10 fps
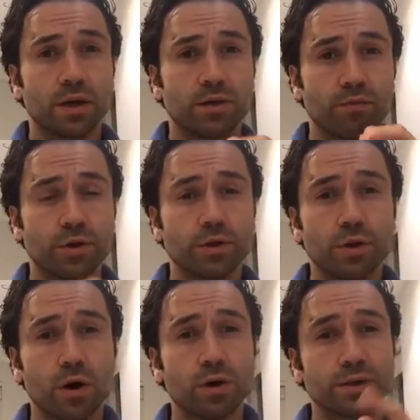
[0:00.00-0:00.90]
If we're
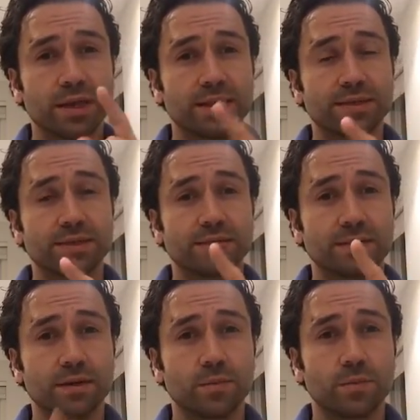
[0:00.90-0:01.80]
not, then there's a,
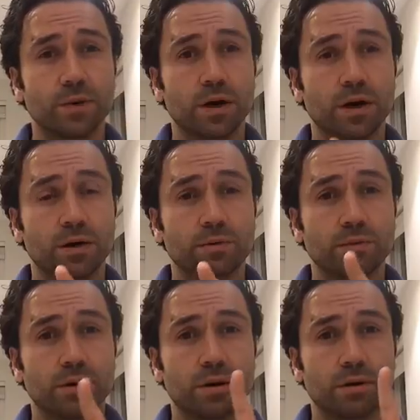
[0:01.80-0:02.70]
a uh,
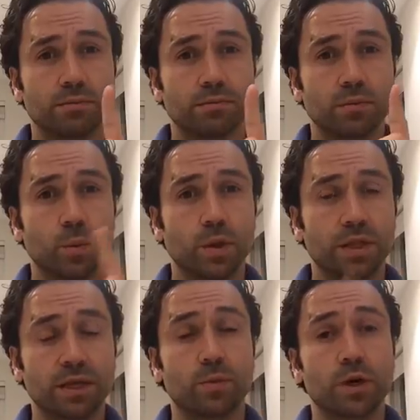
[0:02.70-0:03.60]
um,
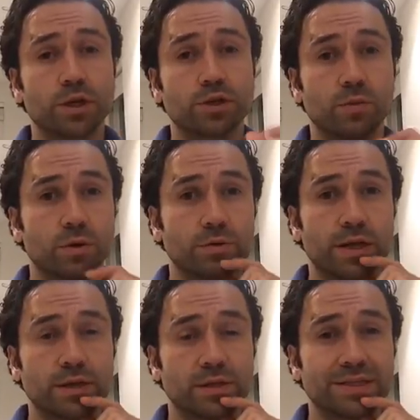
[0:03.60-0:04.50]
another workshop we're
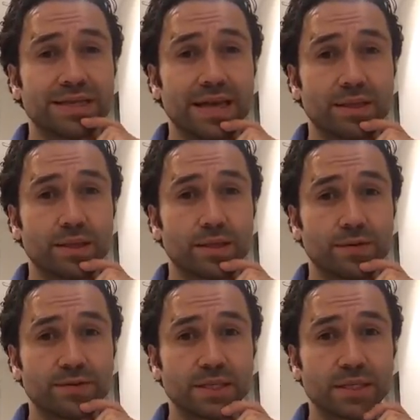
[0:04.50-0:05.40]
running on tenth
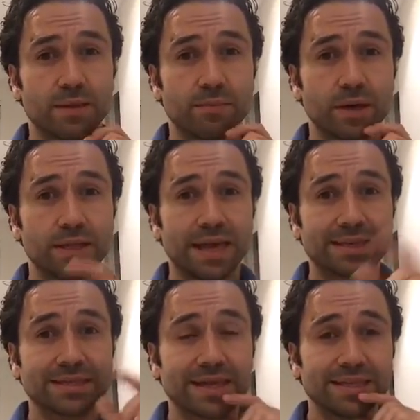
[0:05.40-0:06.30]
of December,
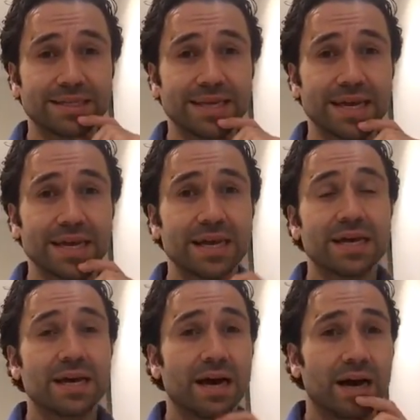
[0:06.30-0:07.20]
next Saturday.
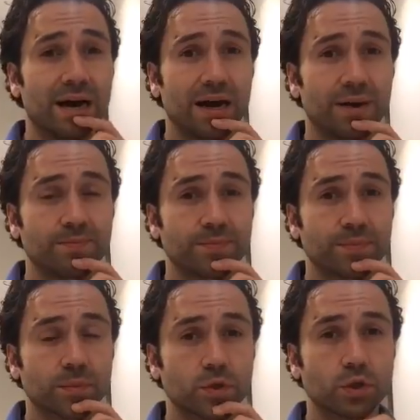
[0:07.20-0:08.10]
Uh,
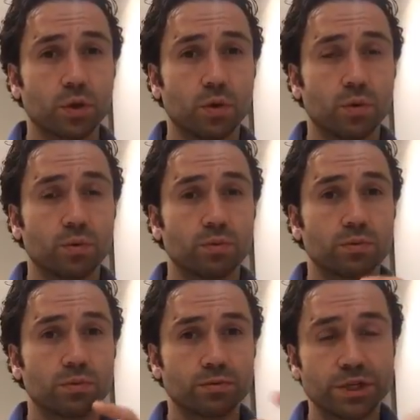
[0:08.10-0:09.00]
so
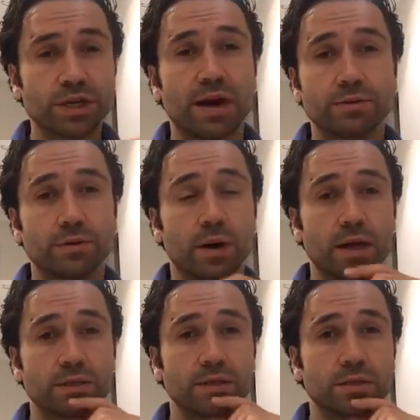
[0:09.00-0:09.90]
reach out to
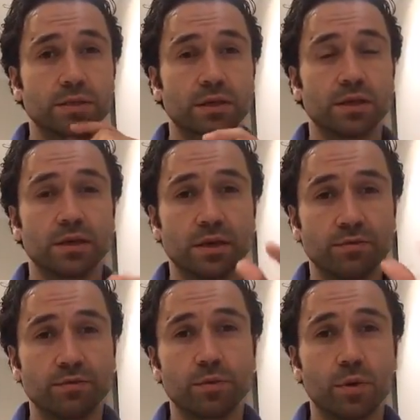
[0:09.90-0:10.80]
us
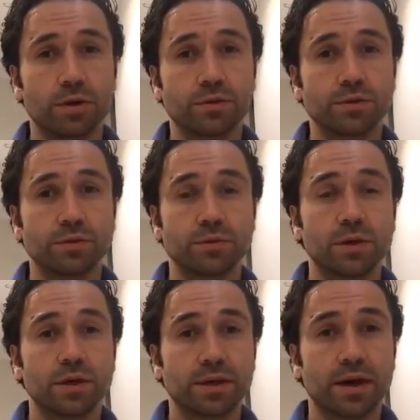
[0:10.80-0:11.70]
if you want to
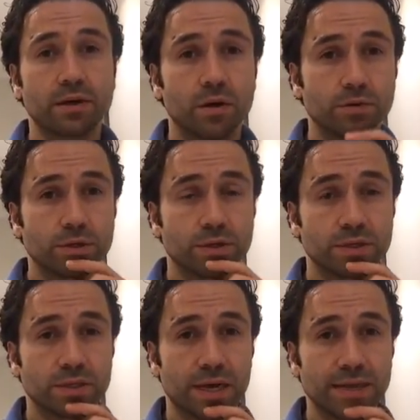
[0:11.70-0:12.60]
get coached in
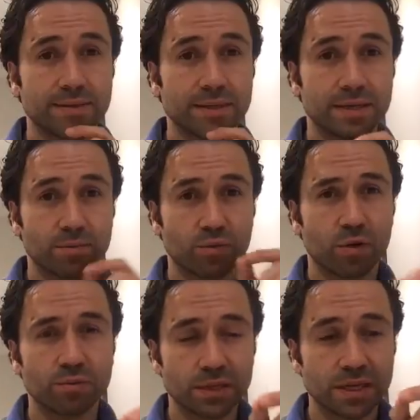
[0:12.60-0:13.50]
design thinking
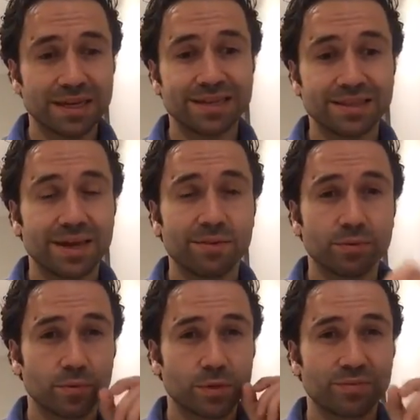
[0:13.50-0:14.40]
properly, in
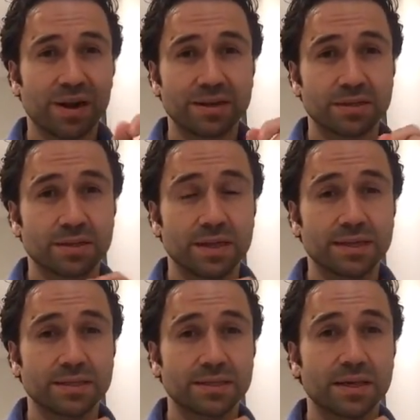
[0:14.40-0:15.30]
depth, with practical
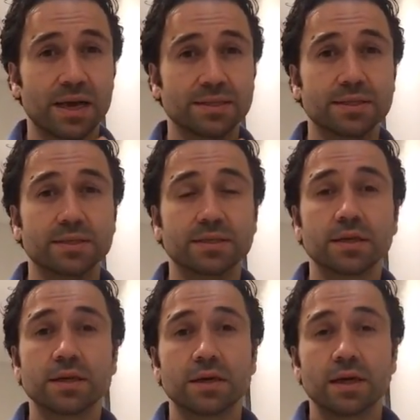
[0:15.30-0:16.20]
exercises
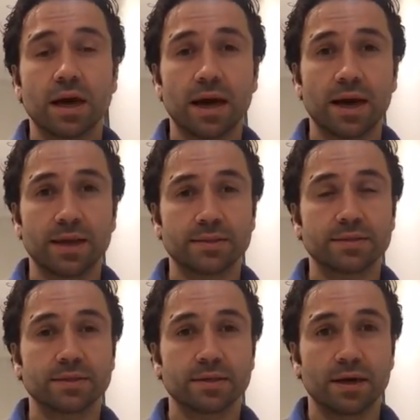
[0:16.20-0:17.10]
and
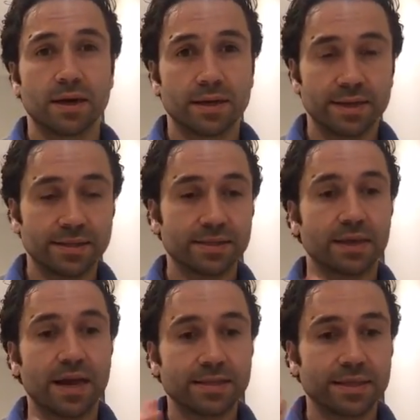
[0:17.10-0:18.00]
uh,
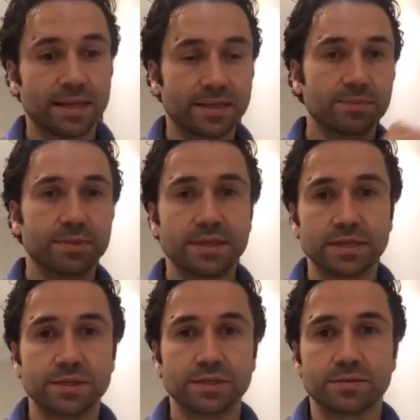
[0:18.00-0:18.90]
insights and
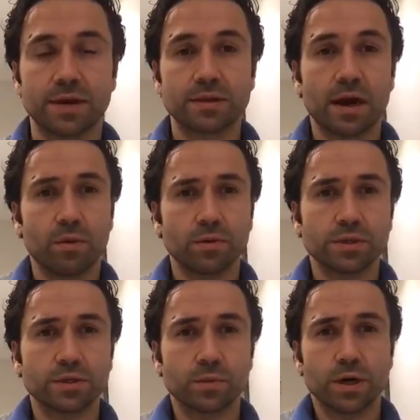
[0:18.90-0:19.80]
explanations around how all
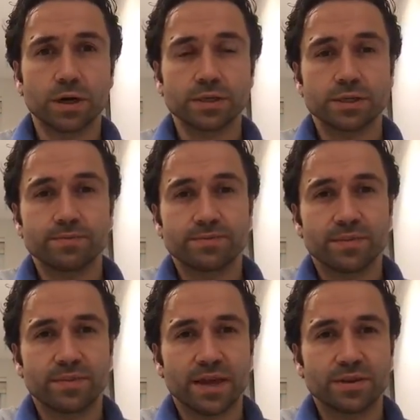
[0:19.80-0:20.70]
this works.
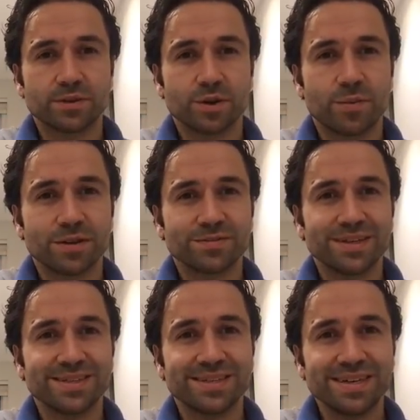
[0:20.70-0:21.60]
Thank you so much for
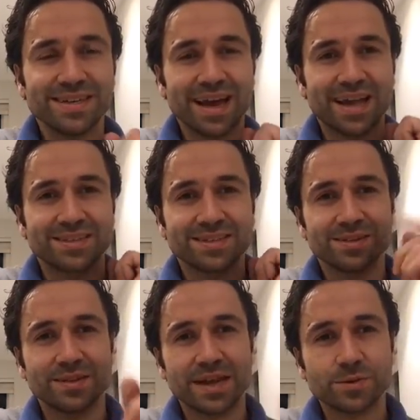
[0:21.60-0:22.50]
listening, and see
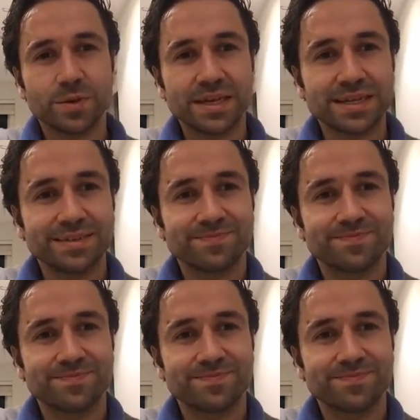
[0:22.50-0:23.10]
you next week.